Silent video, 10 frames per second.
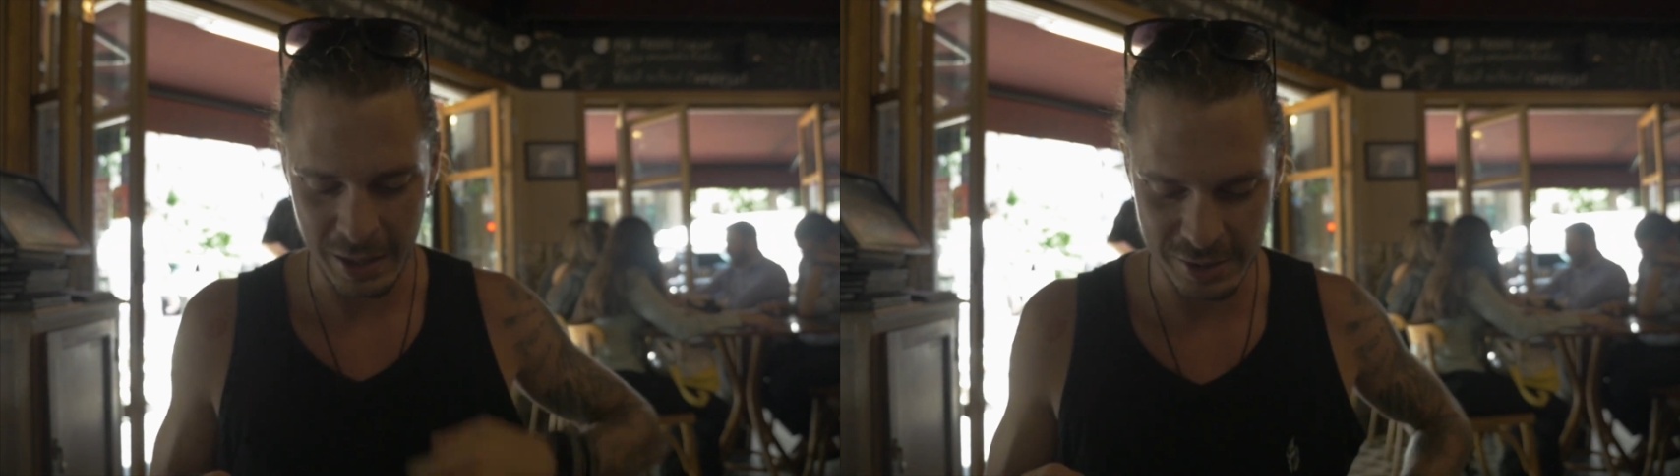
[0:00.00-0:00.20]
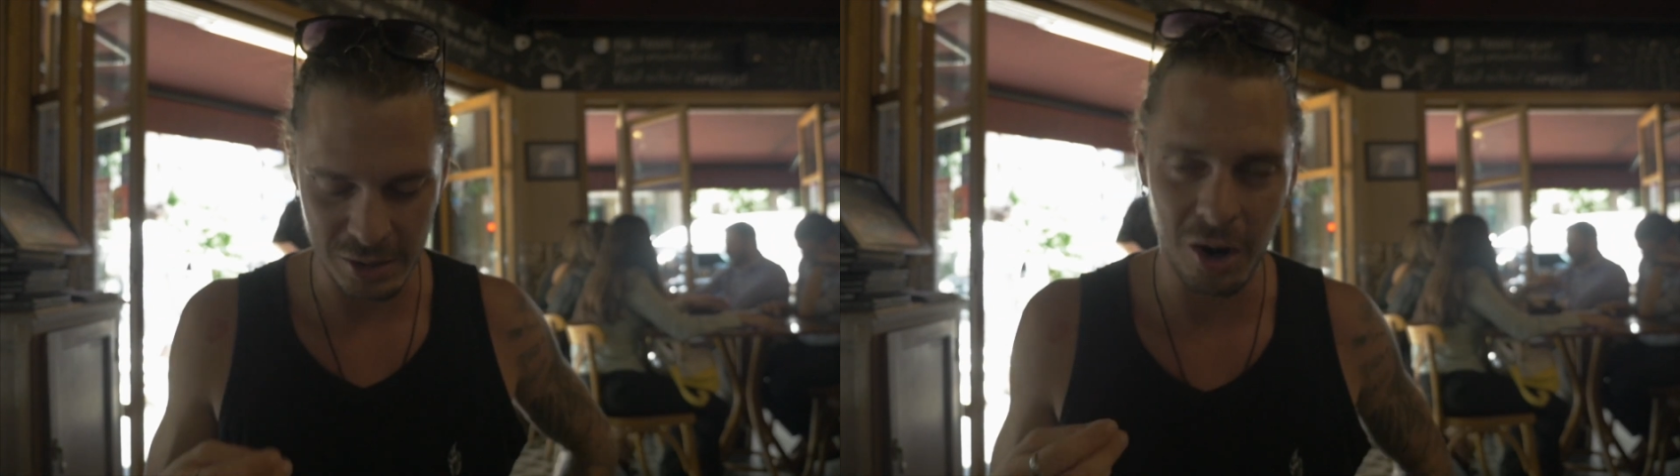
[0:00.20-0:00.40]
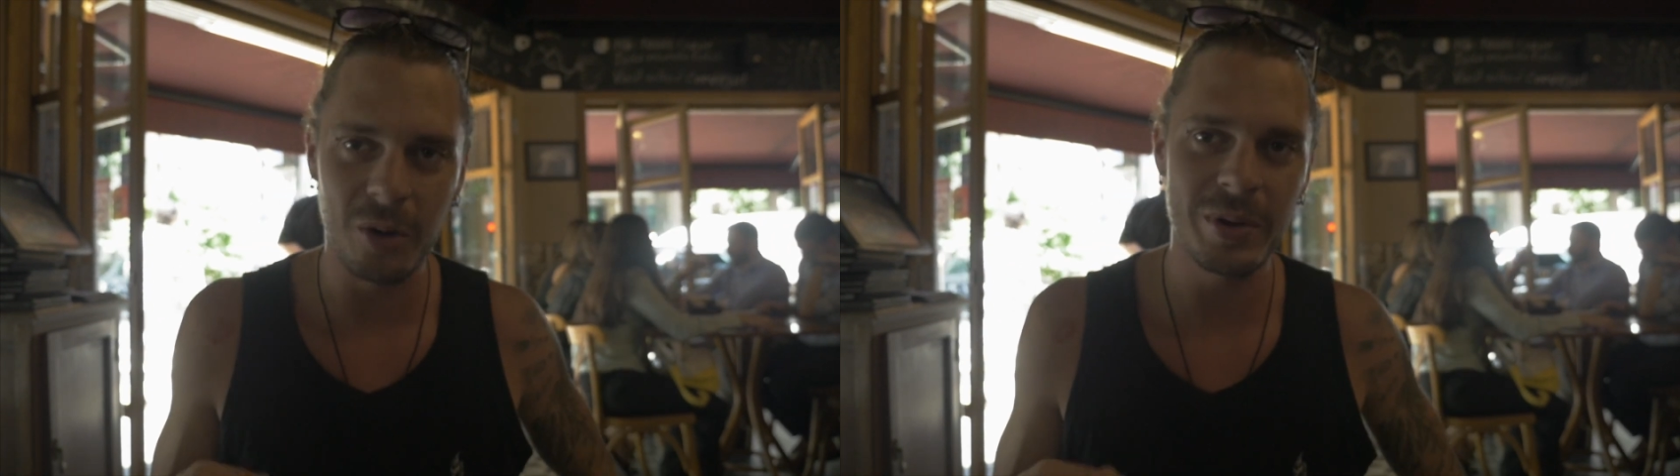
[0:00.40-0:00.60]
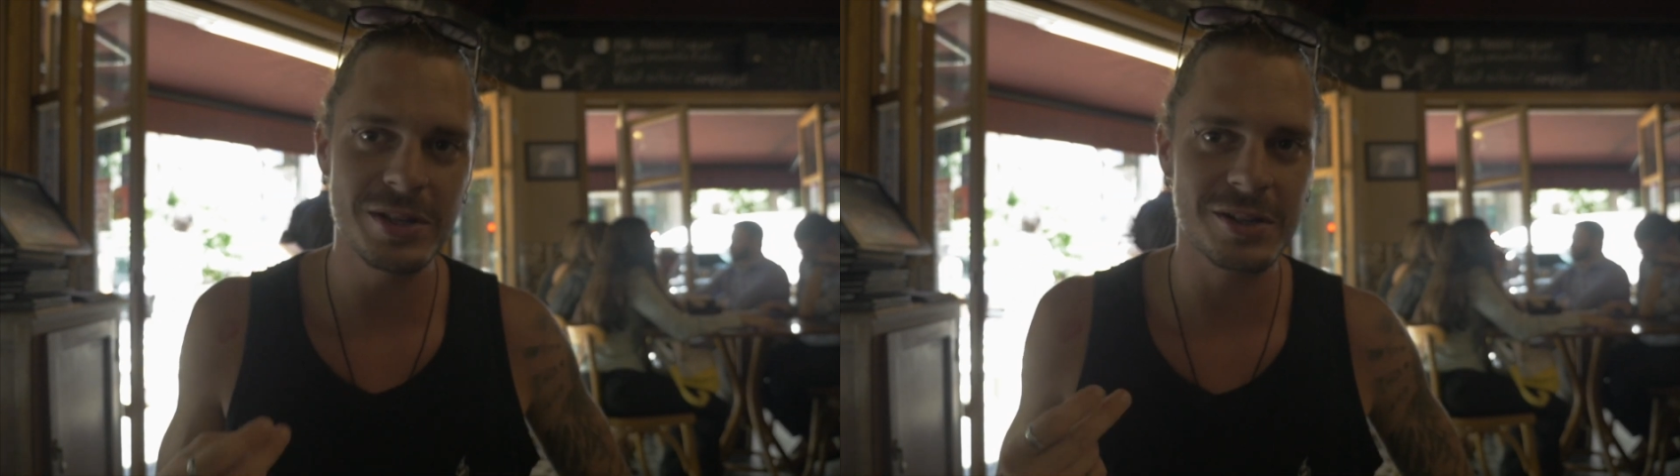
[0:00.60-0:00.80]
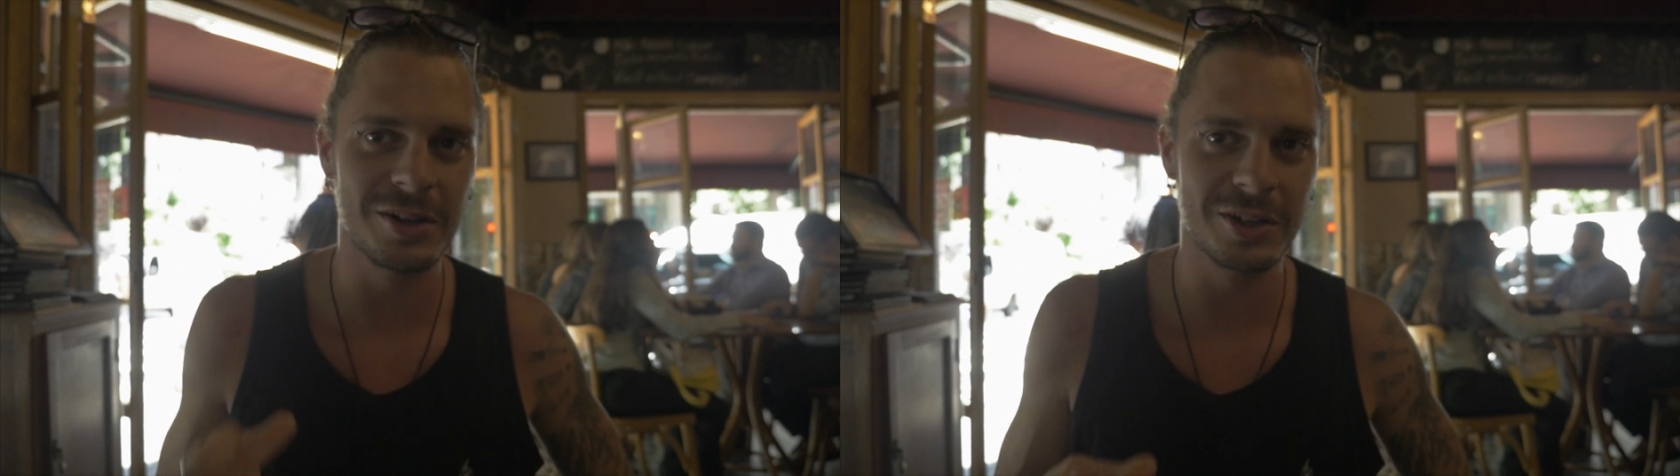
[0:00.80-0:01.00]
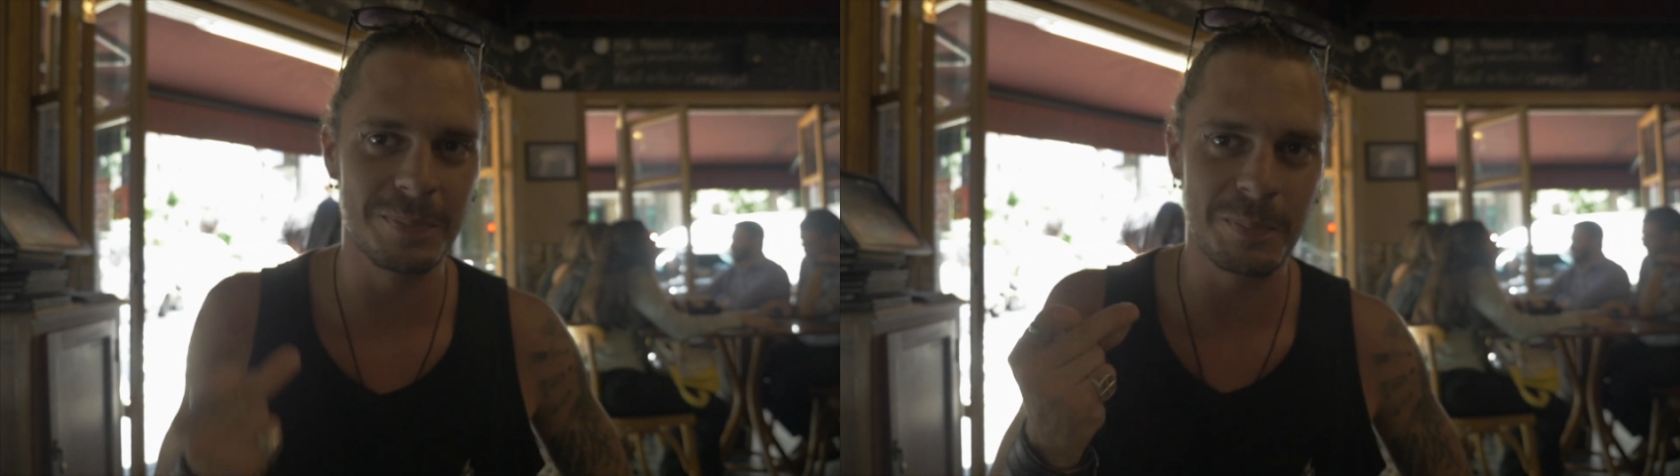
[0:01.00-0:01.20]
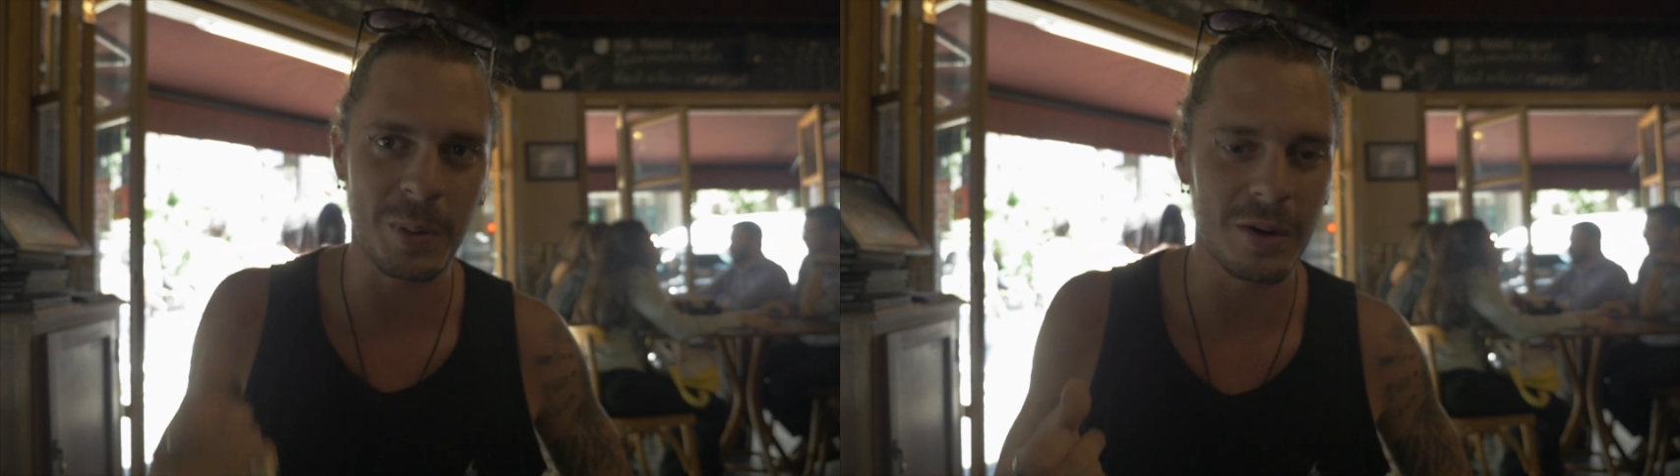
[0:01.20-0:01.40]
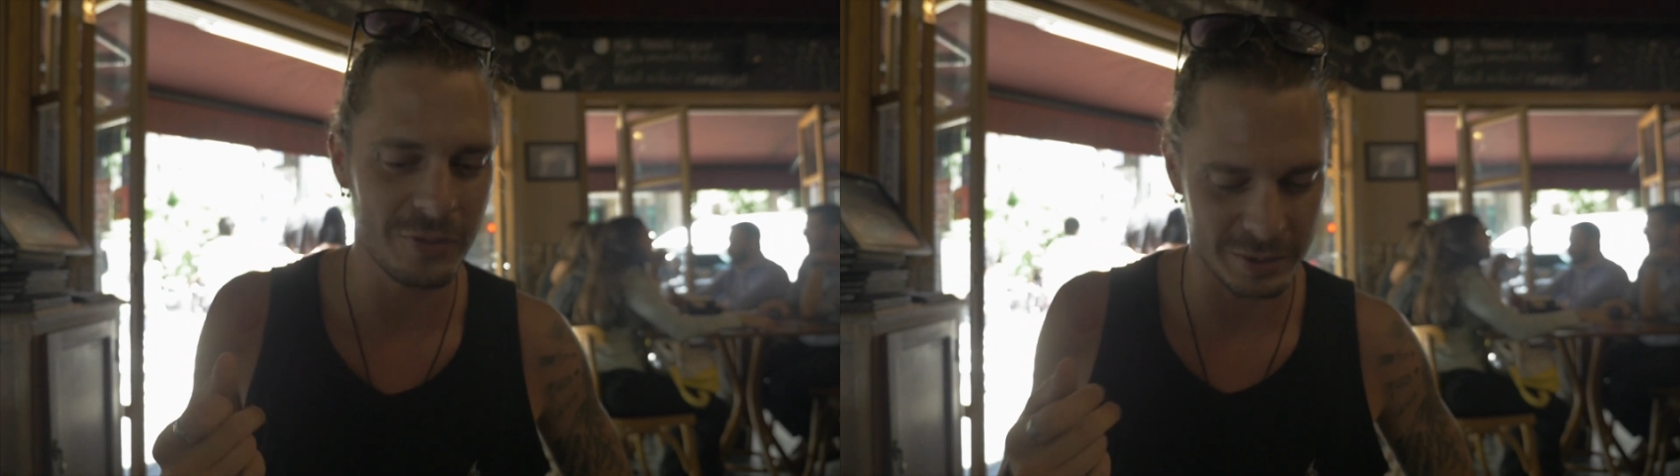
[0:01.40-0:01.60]
It's always cooked
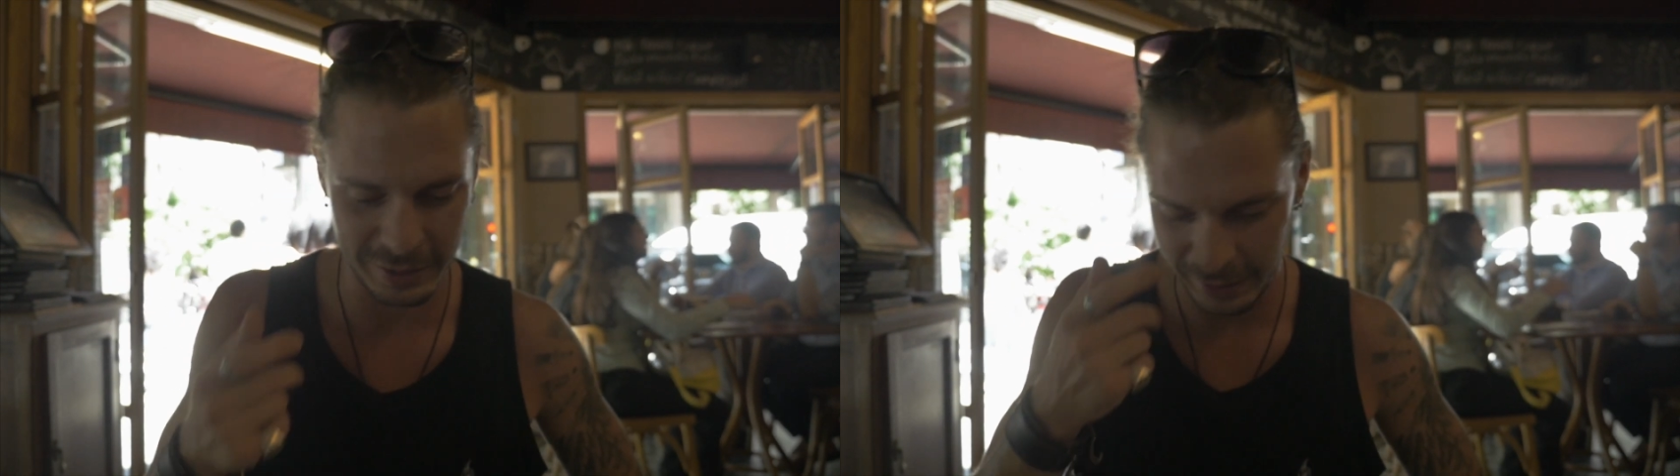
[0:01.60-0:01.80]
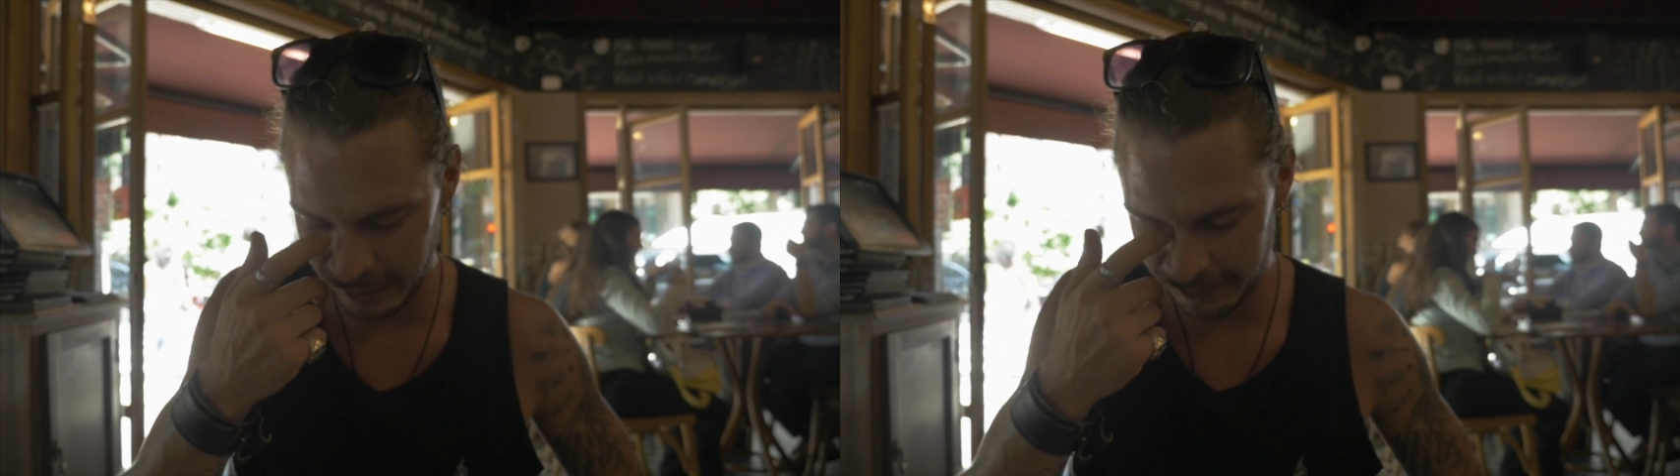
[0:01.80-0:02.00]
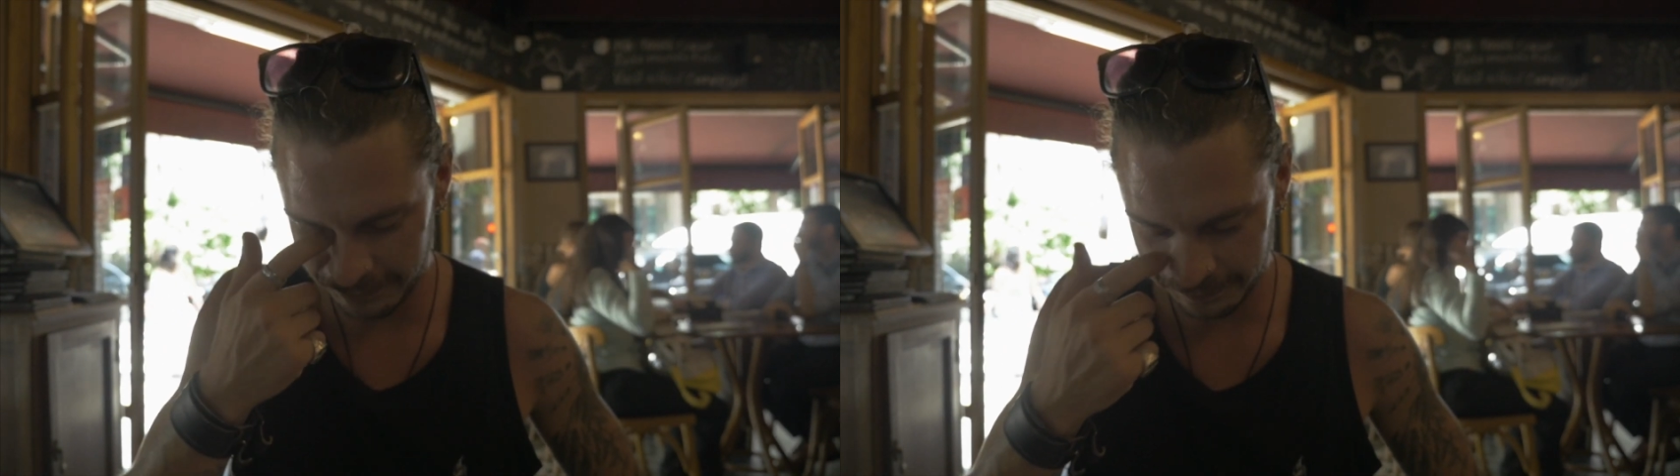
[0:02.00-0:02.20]
perfectly. I,